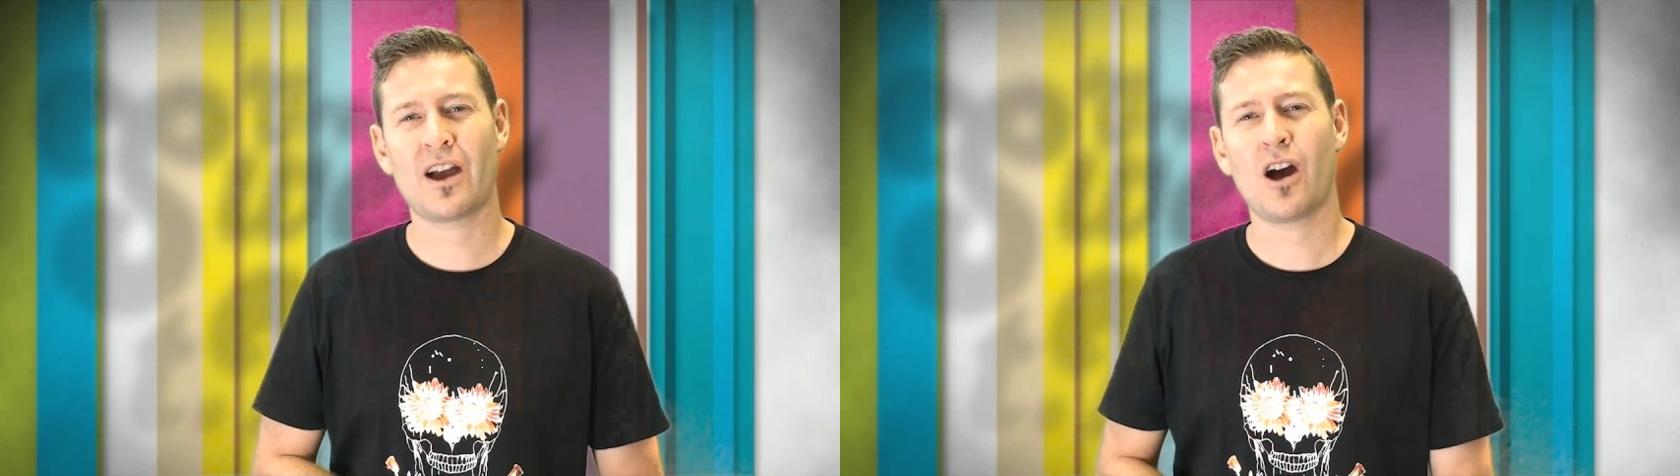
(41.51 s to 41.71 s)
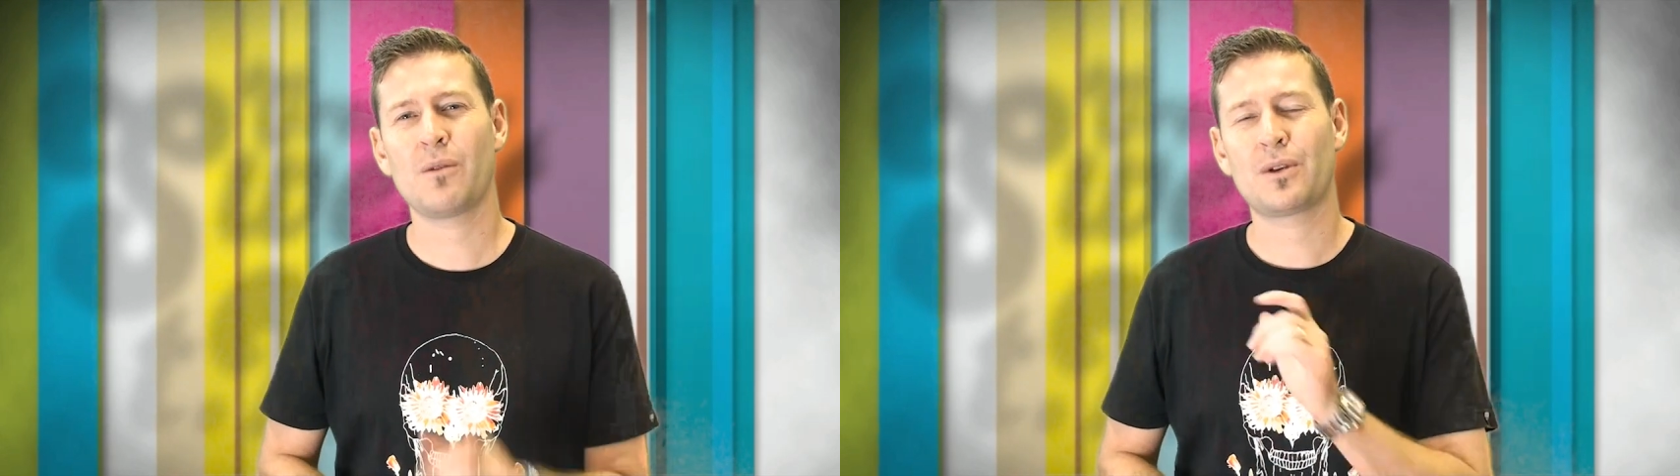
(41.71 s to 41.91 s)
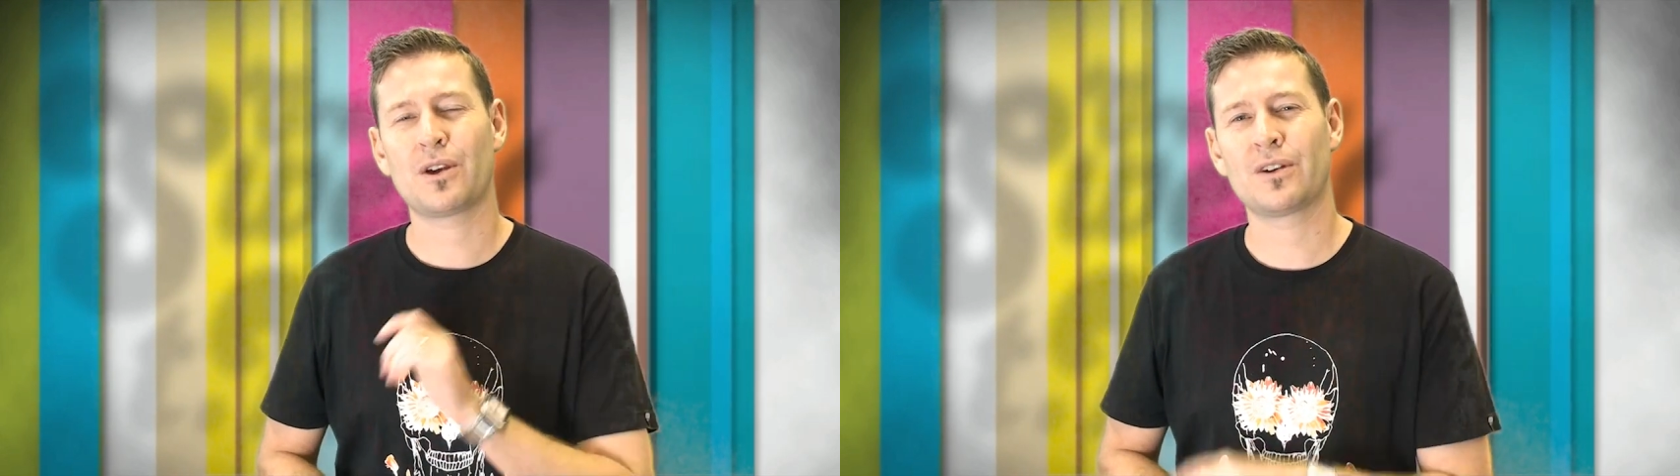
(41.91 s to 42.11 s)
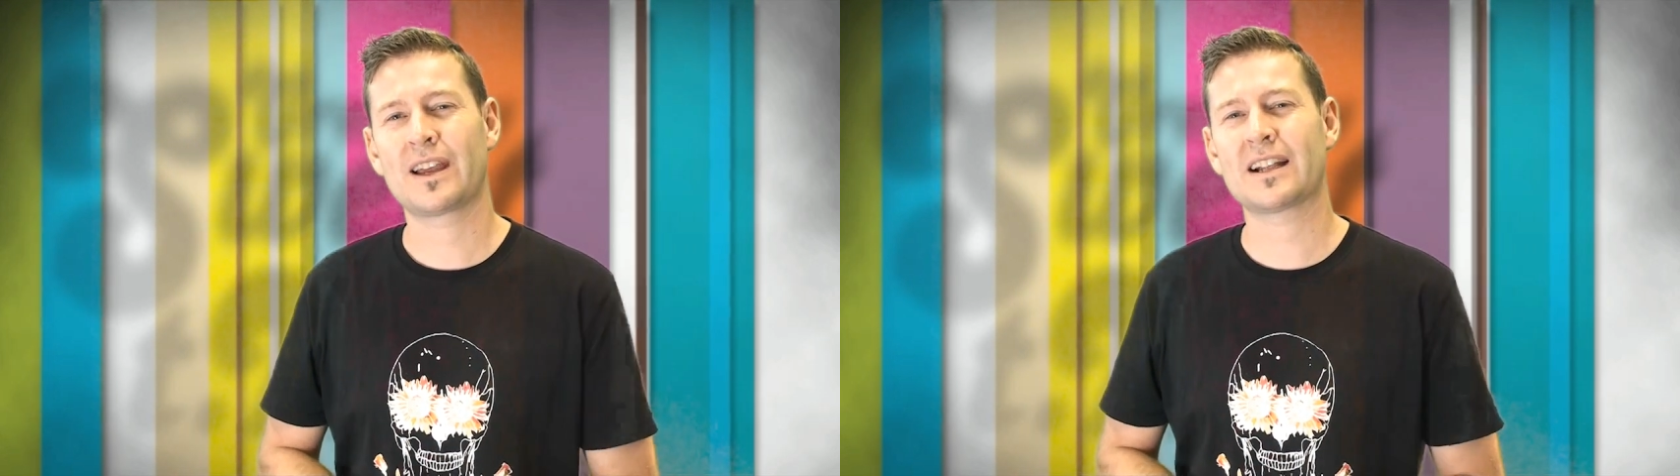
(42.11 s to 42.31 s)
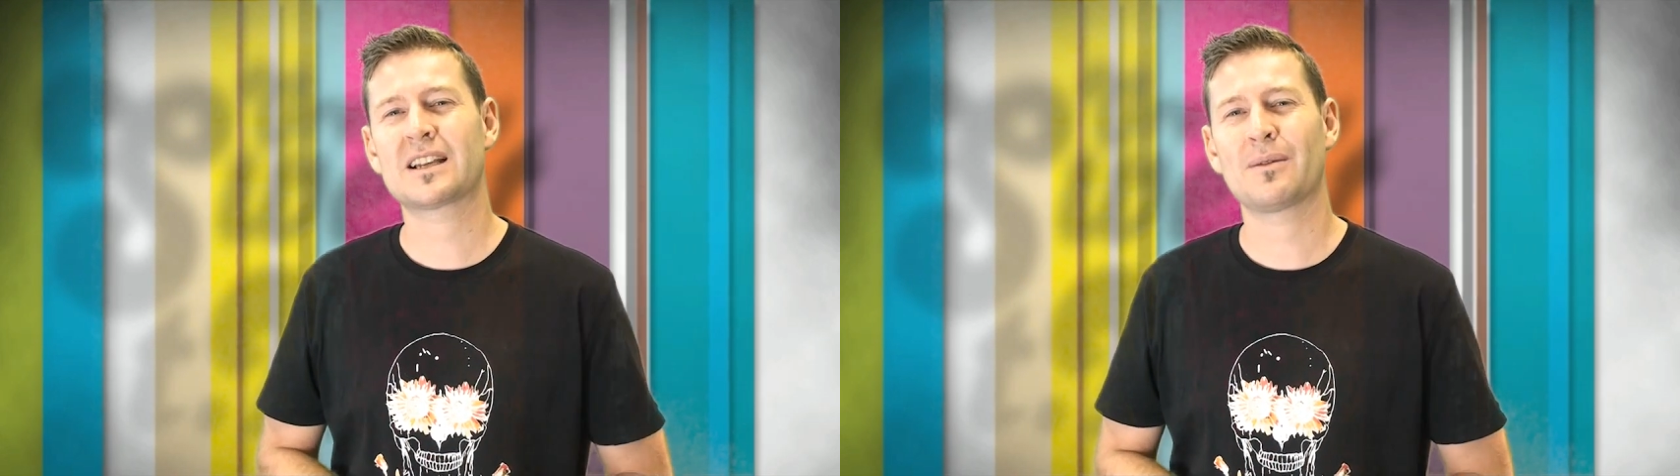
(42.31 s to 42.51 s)
I hope you
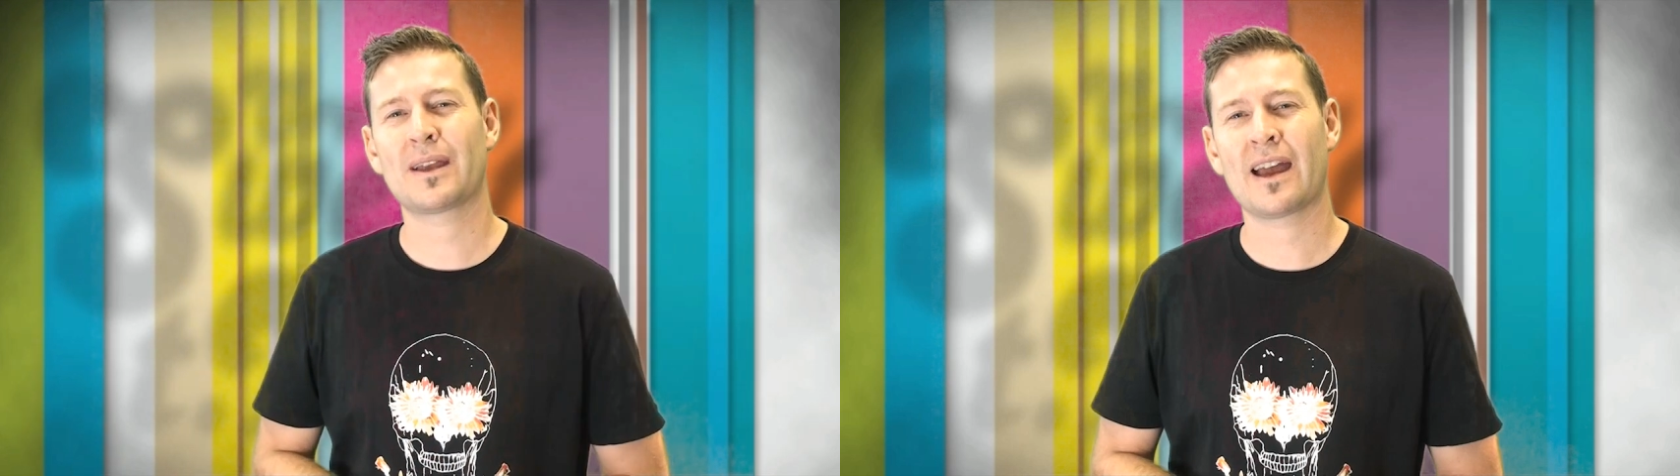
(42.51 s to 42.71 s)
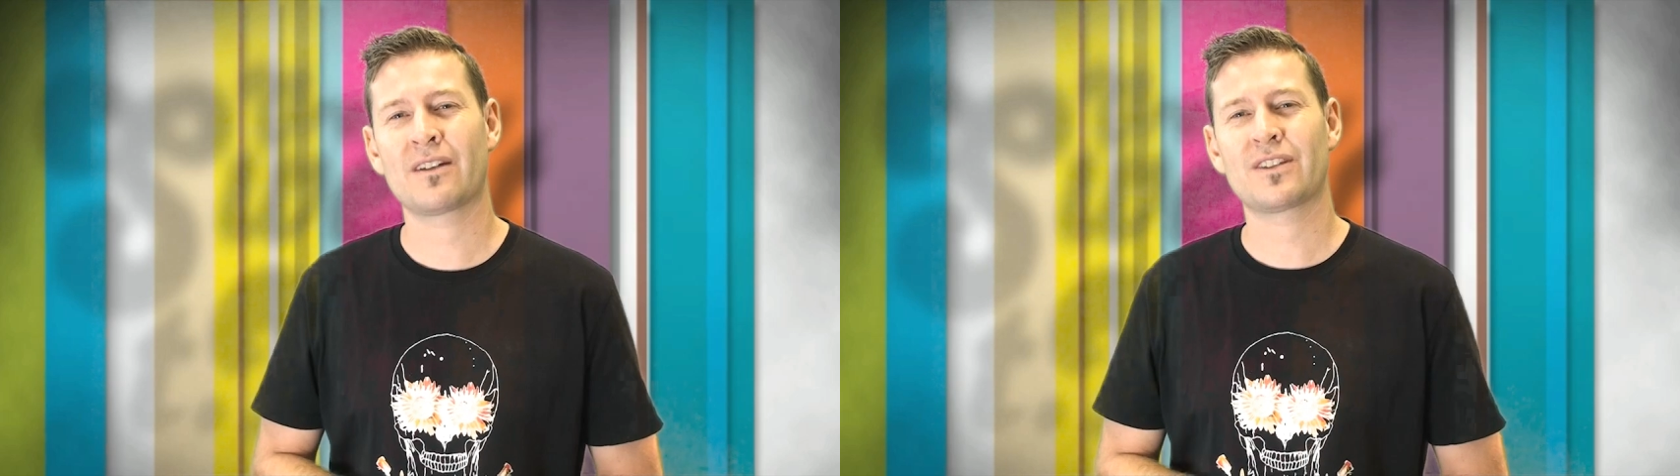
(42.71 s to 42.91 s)
get something out